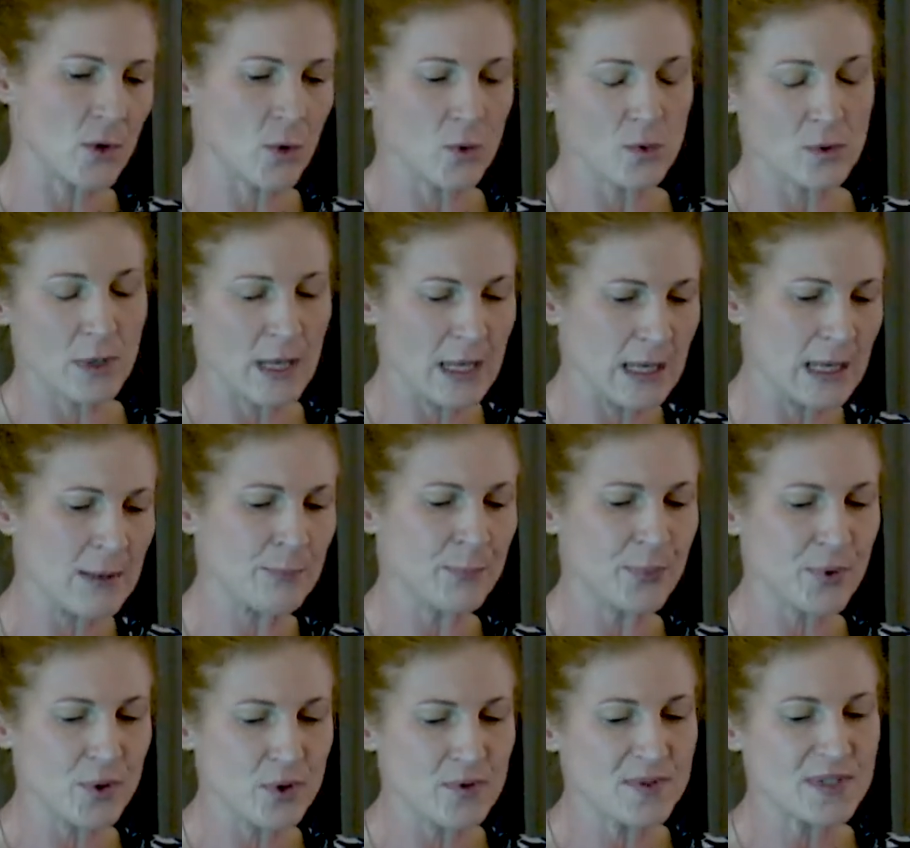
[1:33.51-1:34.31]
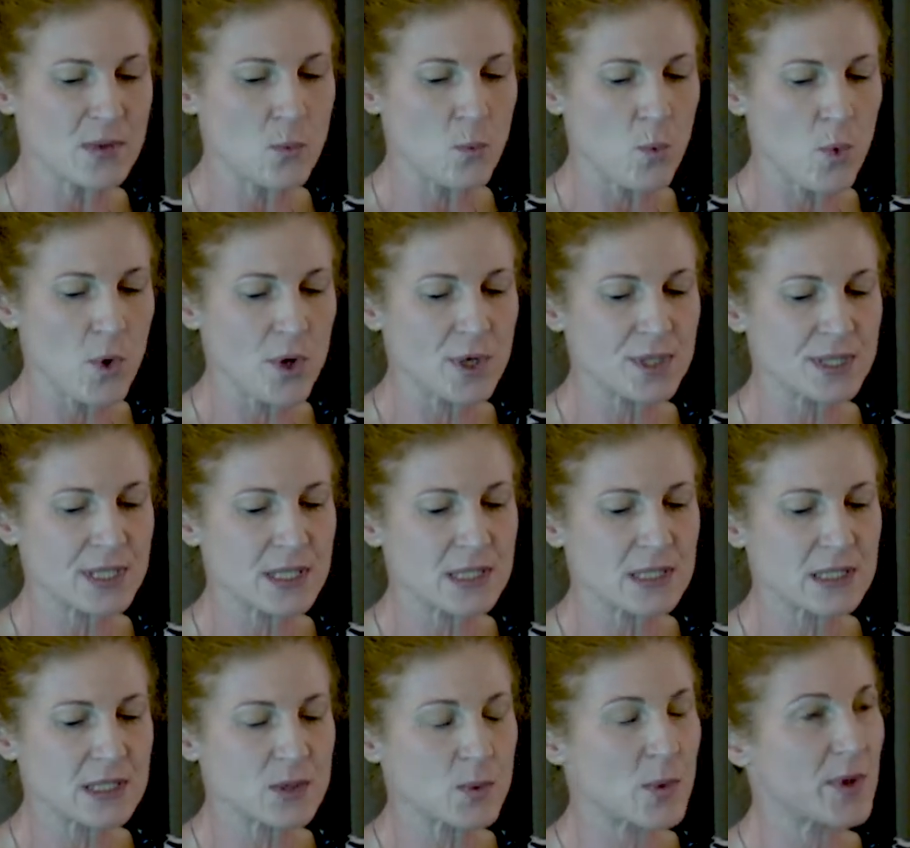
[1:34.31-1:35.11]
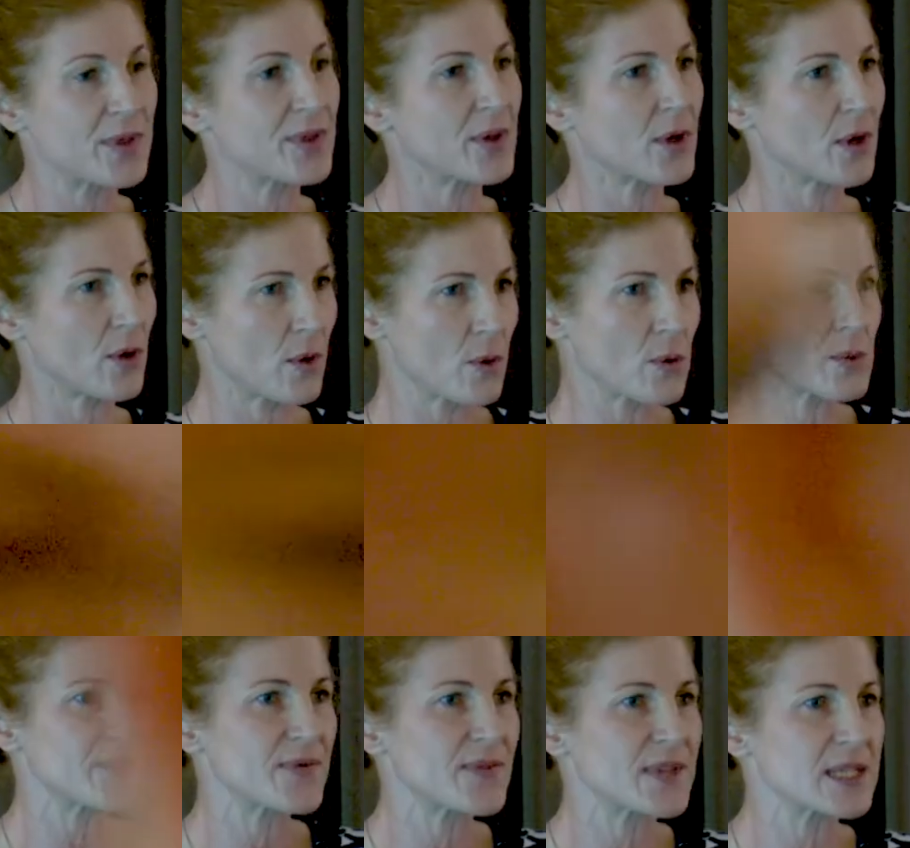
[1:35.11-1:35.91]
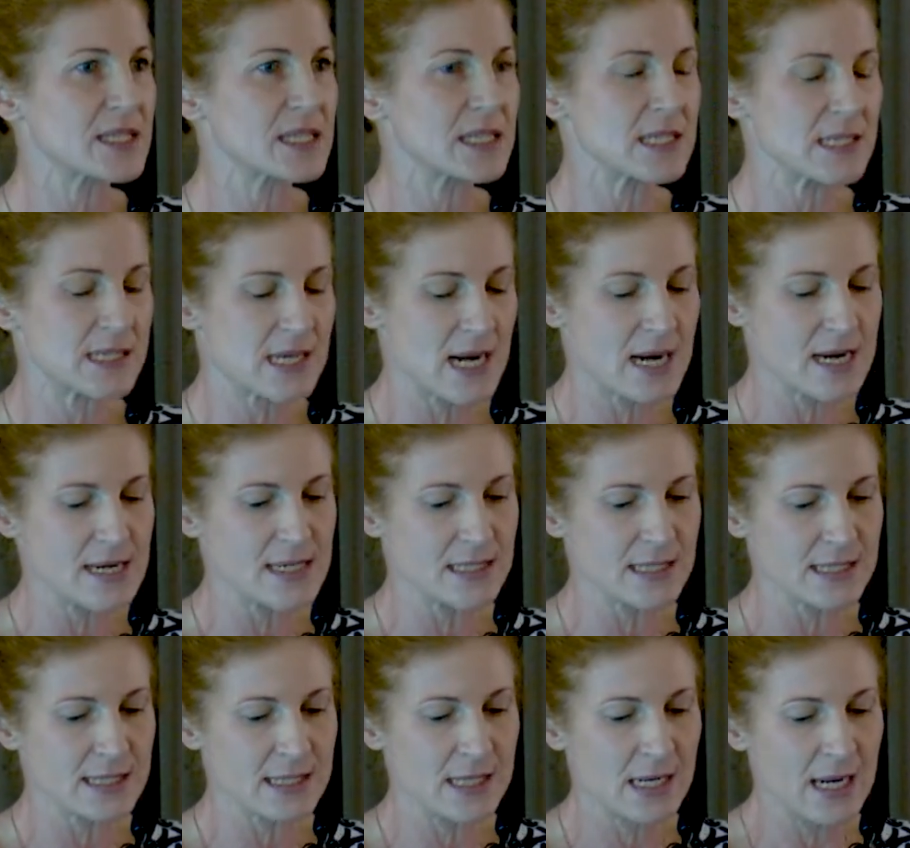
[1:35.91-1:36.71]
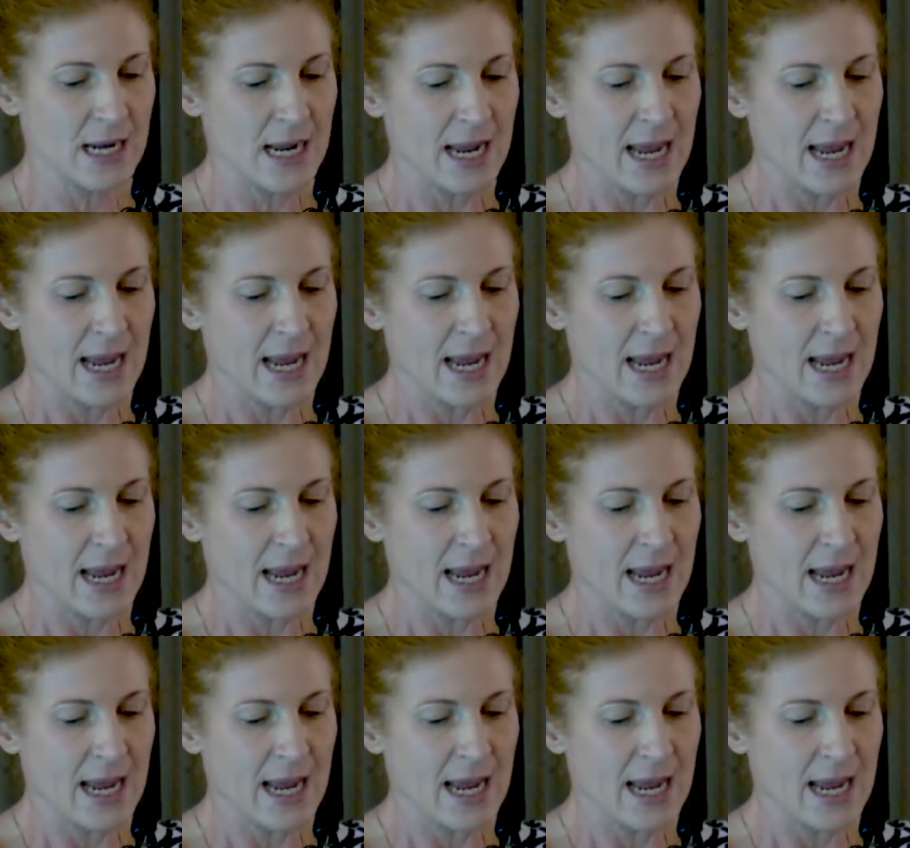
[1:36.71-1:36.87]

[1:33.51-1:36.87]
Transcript: worsens with the course of the disease.